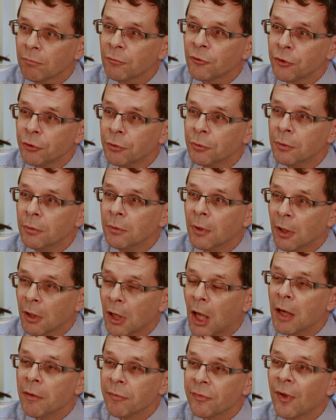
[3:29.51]
through a
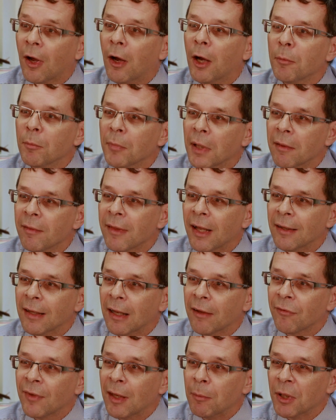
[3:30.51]
lifetime, and that
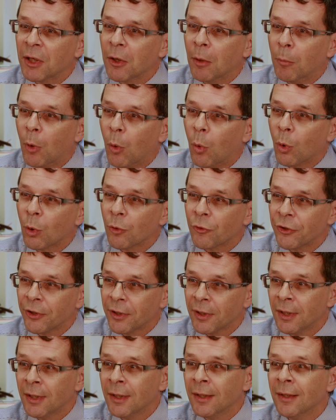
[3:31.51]
as they become older,